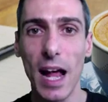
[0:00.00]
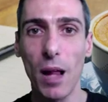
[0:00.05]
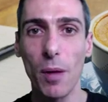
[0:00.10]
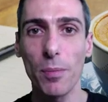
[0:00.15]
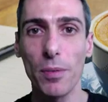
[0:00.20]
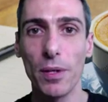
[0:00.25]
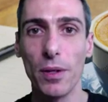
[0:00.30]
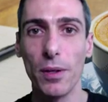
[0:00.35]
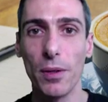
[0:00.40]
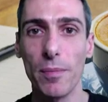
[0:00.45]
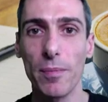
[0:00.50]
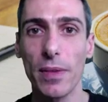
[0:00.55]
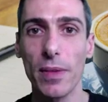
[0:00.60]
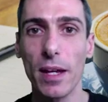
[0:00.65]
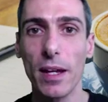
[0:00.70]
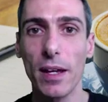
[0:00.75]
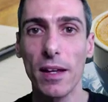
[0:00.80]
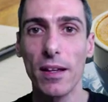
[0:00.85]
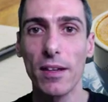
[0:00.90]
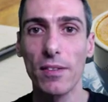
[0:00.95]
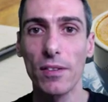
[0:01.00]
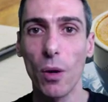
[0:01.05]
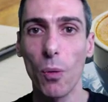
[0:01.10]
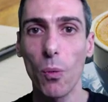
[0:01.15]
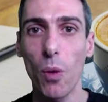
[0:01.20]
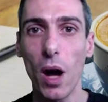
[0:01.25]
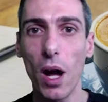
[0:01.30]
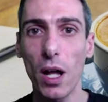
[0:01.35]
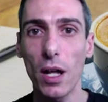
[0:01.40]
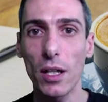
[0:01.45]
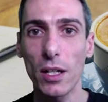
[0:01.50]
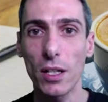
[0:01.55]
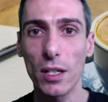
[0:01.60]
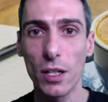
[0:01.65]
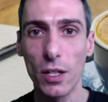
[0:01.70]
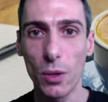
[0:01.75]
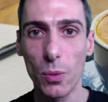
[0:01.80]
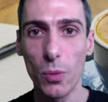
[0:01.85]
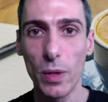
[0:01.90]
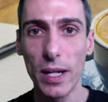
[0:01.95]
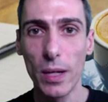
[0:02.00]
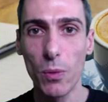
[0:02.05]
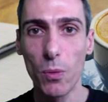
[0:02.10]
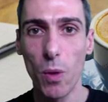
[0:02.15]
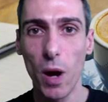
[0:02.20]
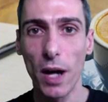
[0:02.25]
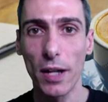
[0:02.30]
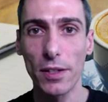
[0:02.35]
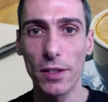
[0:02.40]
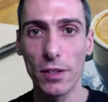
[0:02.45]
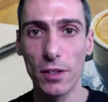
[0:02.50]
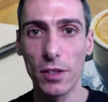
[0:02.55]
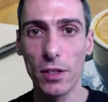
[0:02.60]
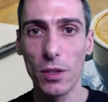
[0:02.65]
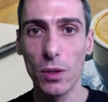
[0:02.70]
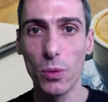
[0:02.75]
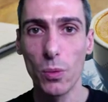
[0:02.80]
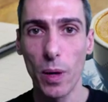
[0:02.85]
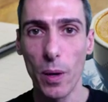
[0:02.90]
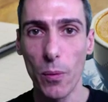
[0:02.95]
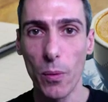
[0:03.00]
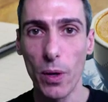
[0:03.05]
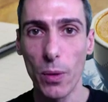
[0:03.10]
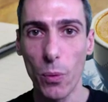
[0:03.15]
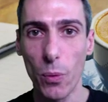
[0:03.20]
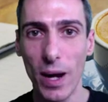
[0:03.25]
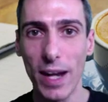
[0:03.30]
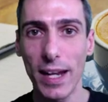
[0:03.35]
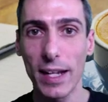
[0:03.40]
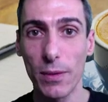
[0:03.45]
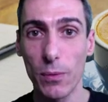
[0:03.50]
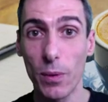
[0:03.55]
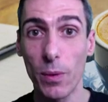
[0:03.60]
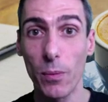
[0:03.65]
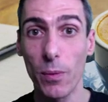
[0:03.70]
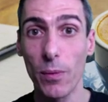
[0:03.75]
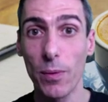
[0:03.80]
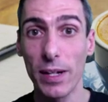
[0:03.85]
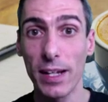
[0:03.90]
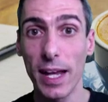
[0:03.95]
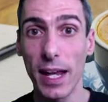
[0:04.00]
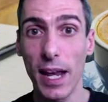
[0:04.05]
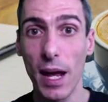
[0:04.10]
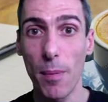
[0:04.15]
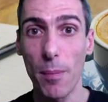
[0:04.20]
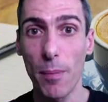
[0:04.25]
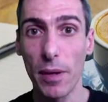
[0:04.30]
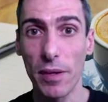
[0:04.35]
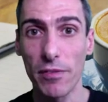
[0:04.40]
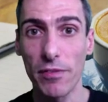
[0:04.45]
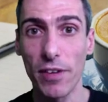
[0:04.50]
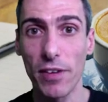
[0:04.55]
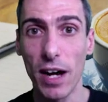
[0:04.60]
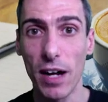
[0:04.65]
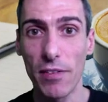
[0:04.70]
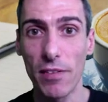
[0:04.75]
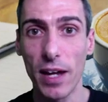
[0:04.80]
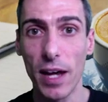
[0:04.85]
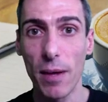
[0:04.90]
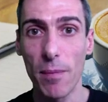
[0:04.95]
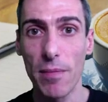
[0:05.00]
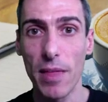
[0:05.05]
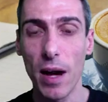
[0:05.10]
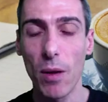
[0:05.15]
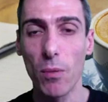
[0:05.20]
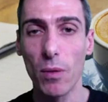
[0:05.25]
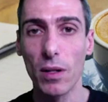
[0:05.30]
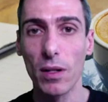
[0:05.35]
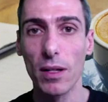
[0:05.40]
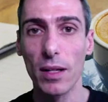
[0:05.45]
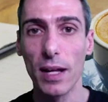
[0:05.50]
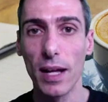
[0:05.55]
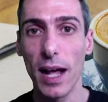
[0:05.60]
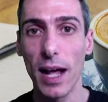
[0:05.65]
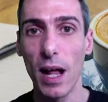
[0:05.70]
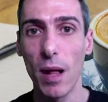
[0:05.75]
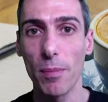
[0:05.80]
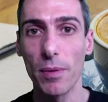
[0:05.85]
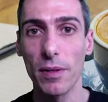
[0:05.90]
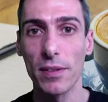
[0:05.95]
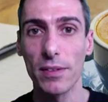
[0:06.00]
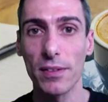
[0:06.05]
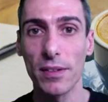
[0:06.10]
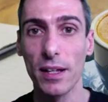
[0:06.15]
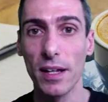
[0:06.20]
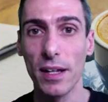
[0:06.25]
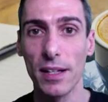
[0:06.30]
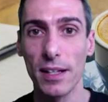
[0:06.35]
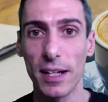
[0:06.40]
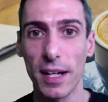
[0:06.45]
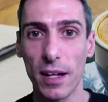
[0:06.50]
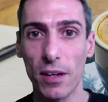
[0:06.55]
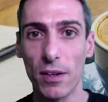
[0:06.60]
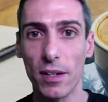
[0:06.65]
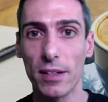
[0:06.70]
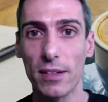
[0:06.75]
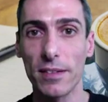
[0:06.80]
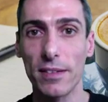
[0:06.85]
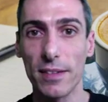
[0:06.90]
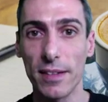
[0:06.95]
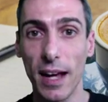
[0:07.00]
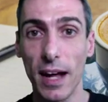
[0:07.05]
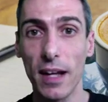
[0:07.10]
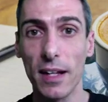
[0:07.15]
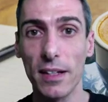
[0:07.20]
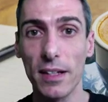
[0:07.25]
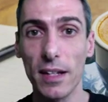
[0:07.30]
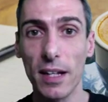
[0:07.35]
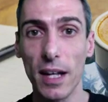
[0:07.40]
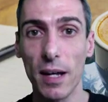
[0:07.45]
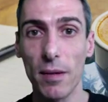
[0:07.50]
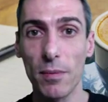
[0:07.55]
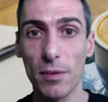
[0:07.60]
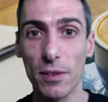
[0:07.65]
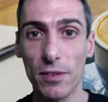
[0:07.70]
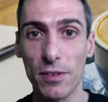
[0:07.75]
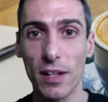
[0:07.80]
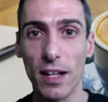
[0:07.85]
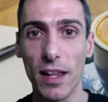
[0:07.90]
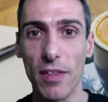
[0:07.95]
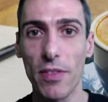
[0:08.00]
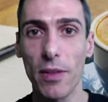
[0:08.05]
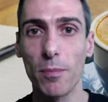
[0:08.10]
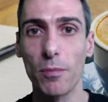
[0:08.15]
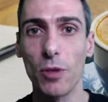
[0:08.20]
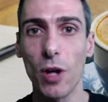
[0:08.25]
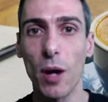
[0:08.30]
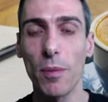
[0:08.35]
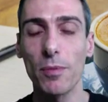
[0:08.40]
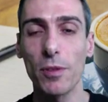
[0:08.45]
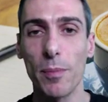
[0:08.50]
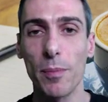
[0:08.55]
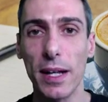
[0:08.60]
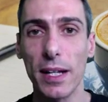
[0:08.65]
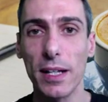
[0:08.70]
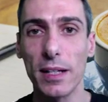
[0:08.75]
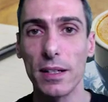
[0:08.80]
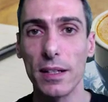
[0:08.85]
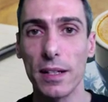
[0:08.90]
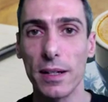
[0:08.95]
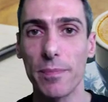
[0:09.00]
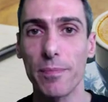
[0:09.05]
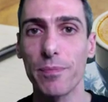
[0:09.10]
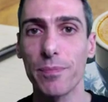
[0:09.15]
help you. So what do we want to do when we get up at 5 a.m. that will help us to get our anxiety levels, let them drop dramatically?